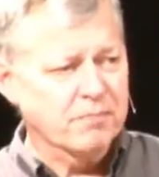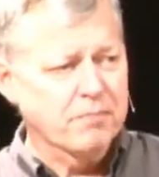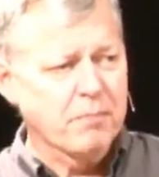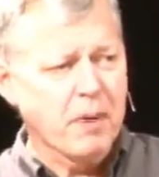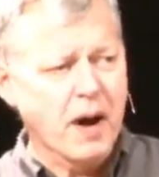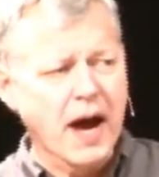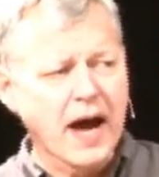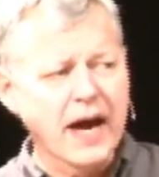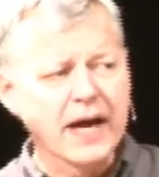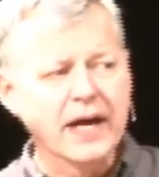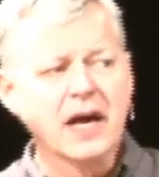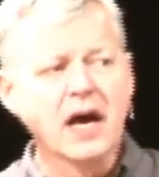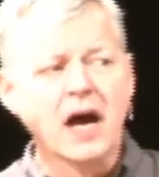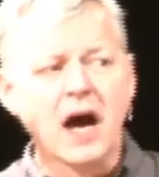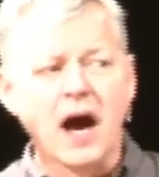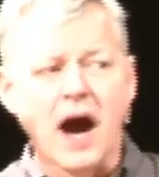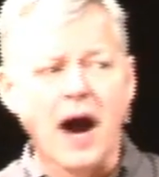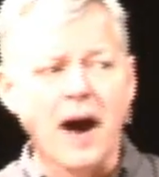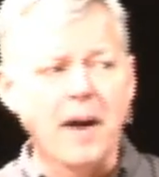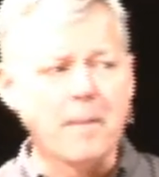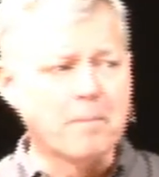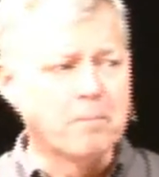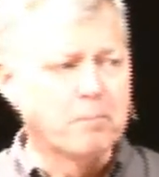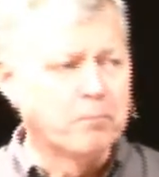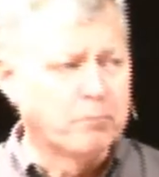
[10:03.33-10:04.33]
by
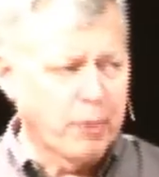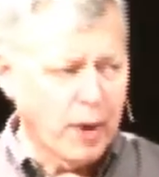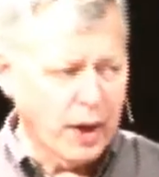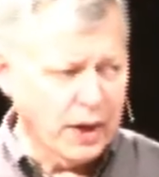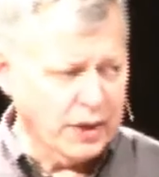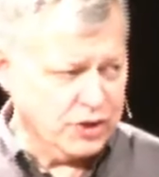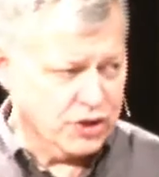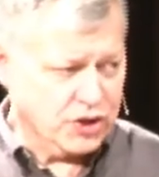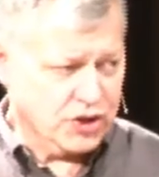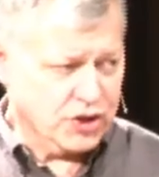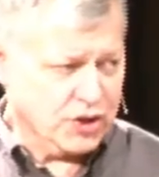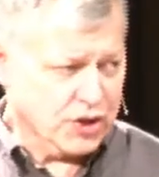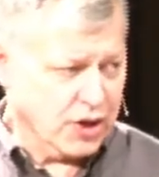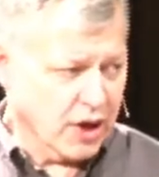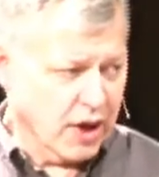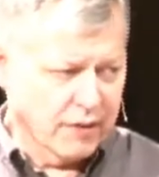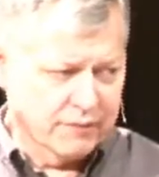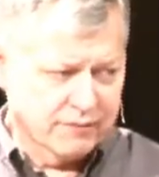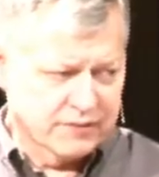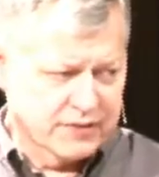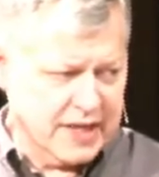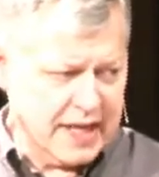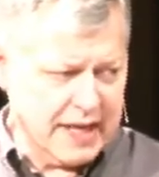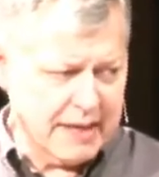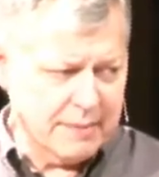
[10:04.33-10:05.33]
a bunch
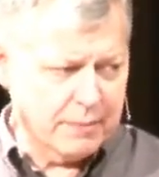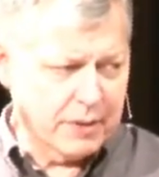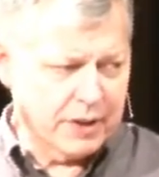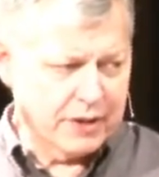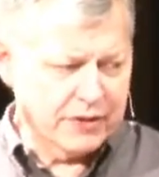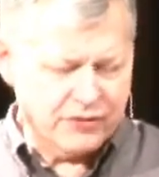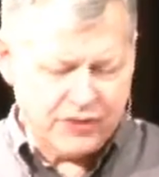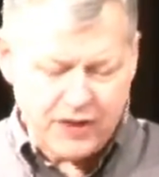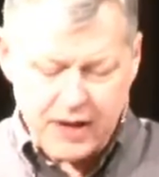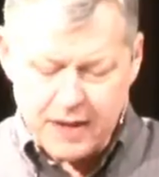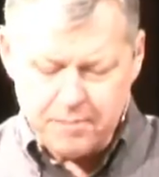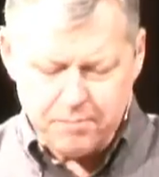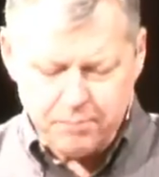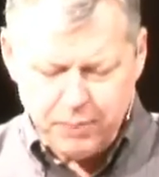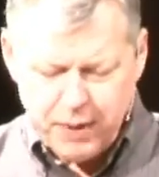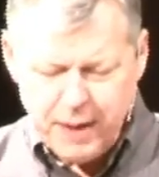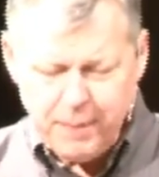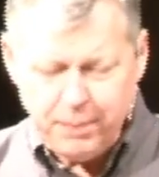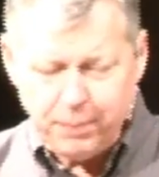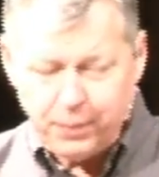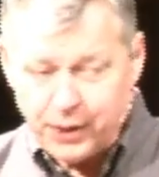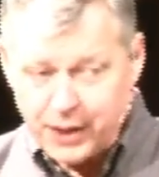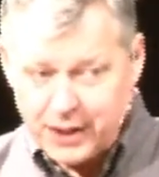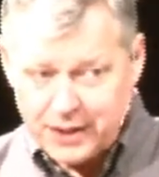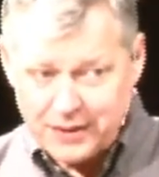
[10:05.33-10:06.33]
of demons. And
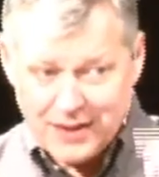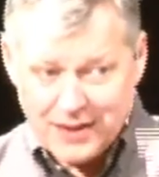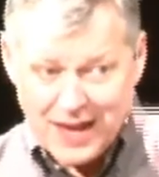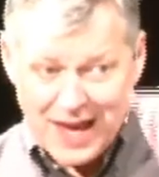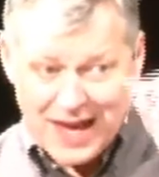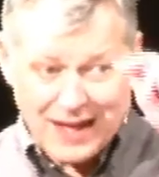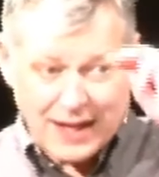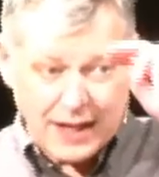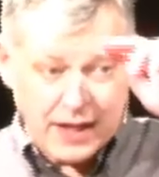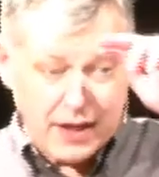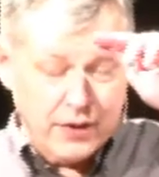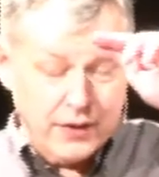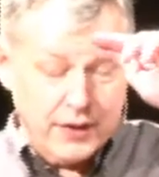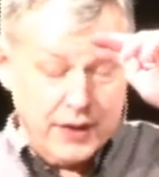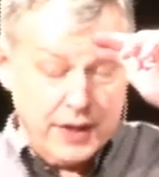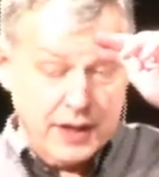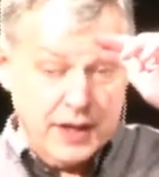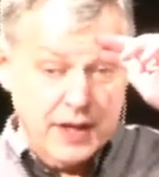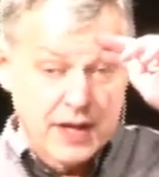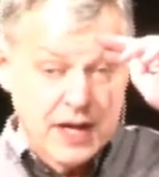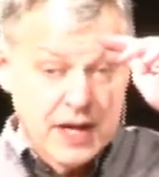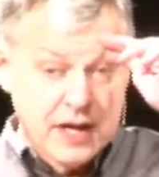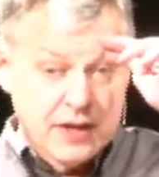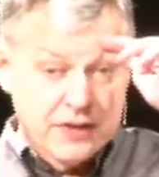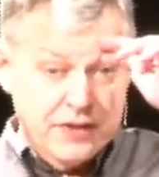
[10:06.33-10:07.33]
people in that area,
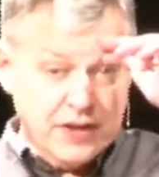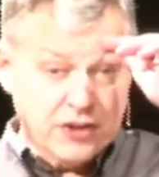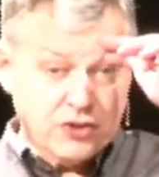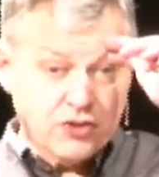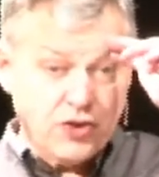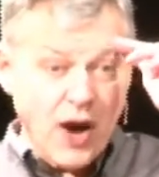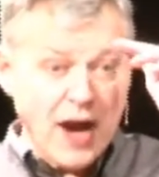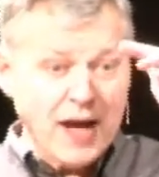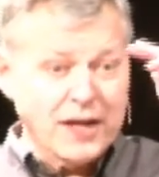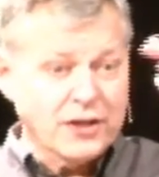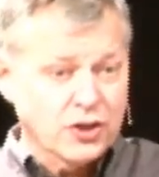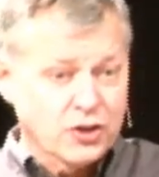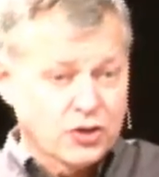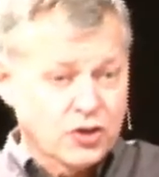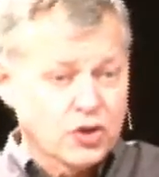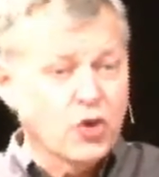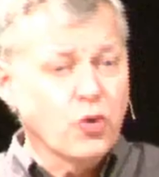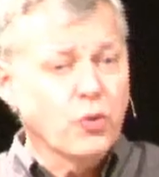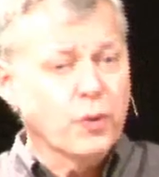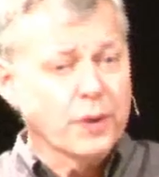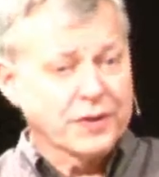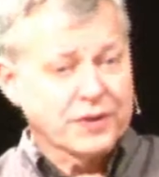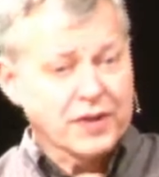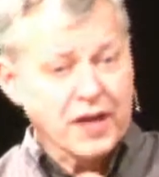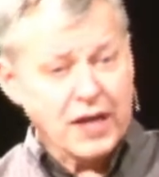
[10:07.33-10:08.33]
they tried to do
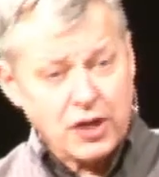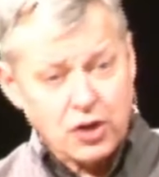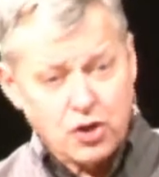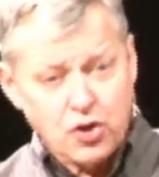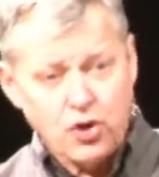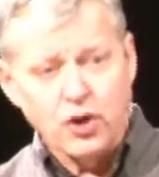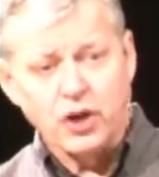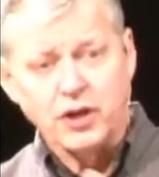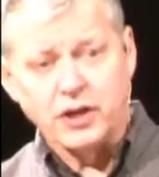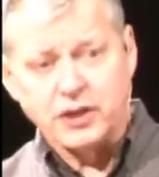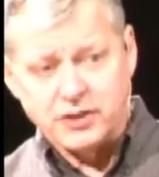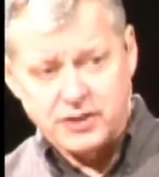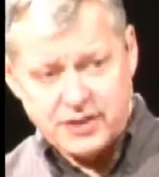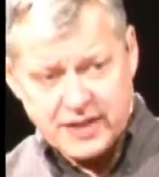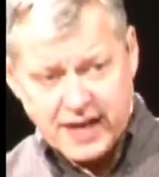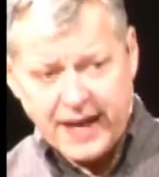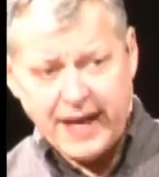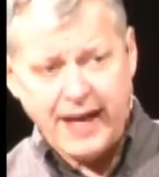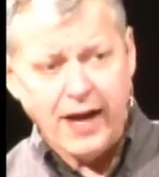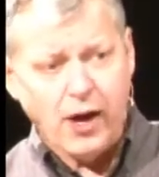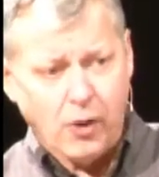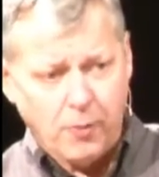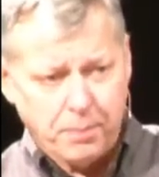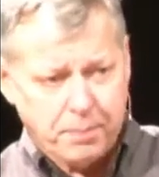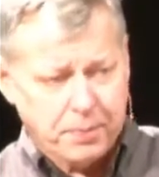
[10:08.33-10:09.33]
what they could to
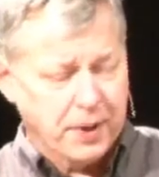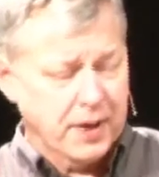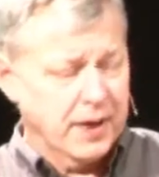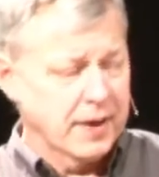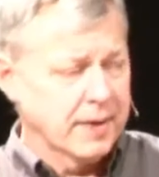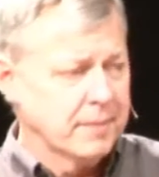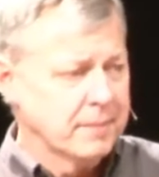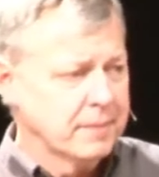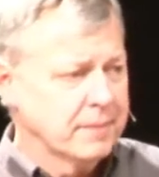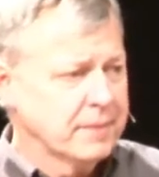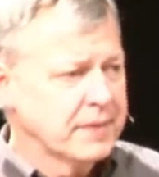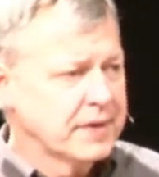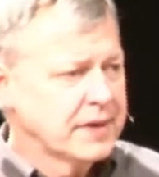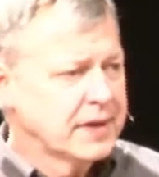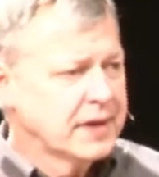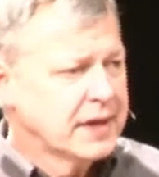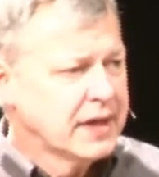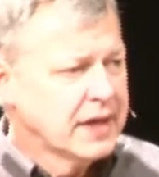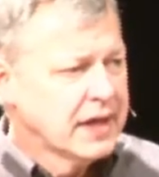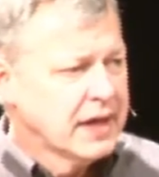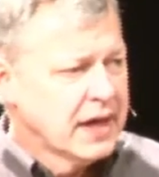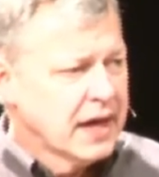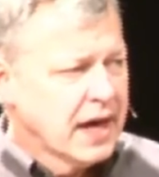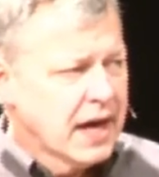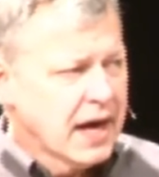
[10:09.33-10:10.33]
help him
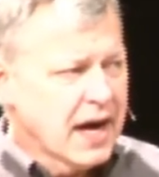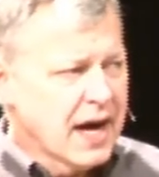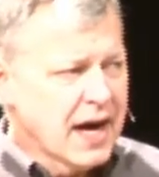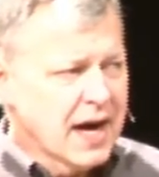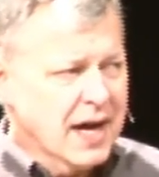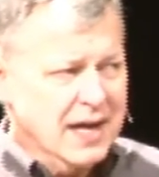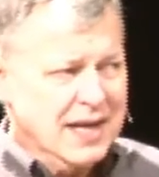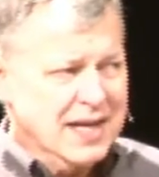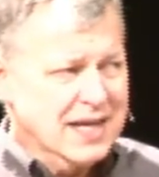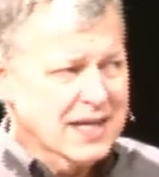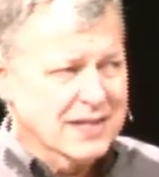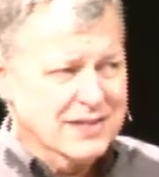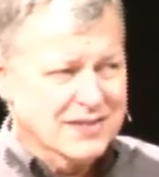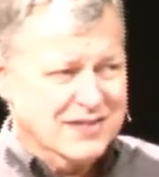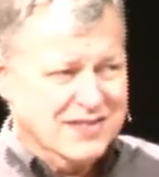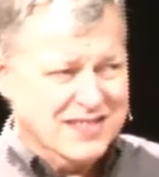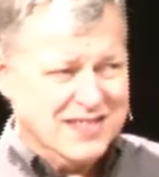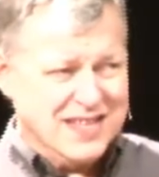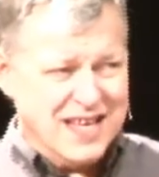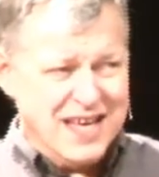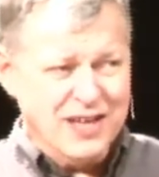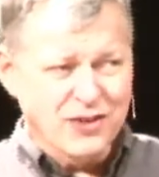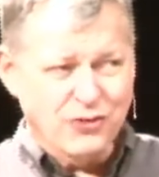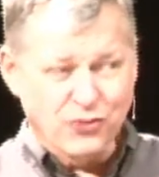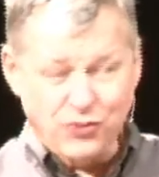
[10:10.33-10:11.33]
because uh,
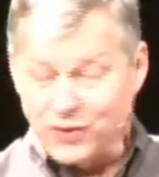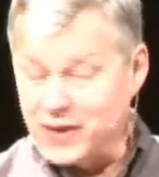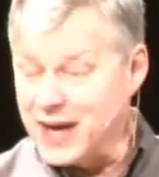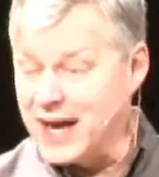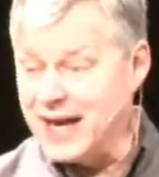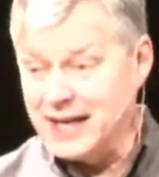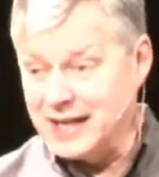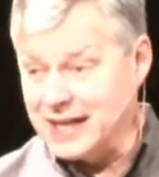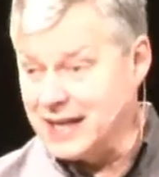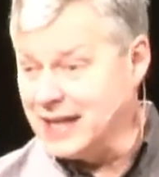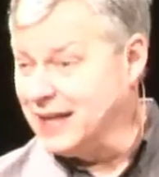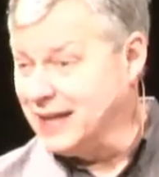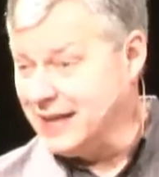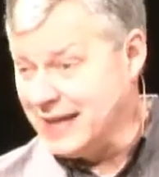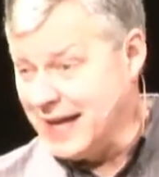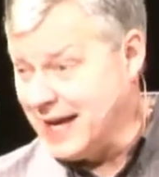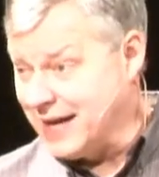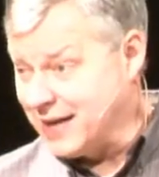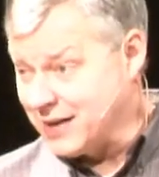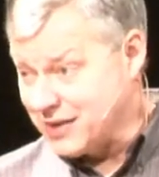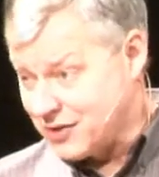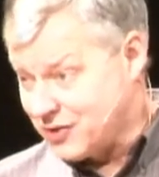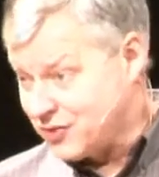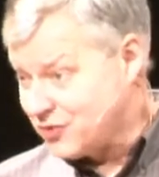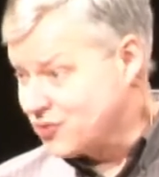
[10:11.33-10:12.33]
things were kind of getting out
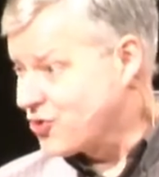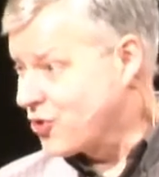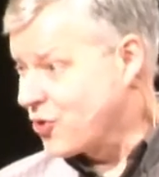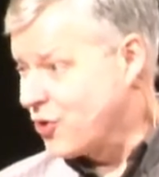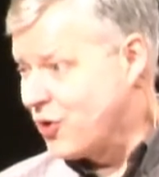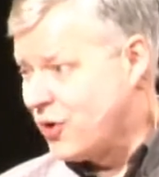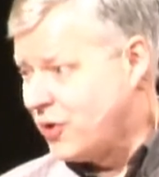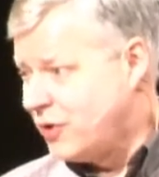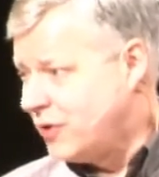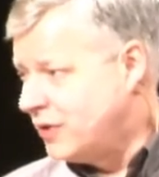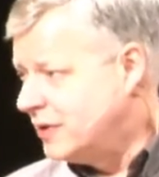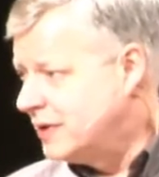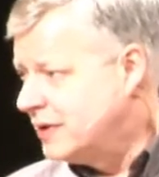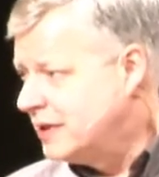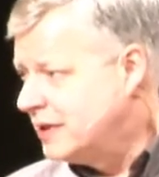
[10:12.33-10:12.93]
of control.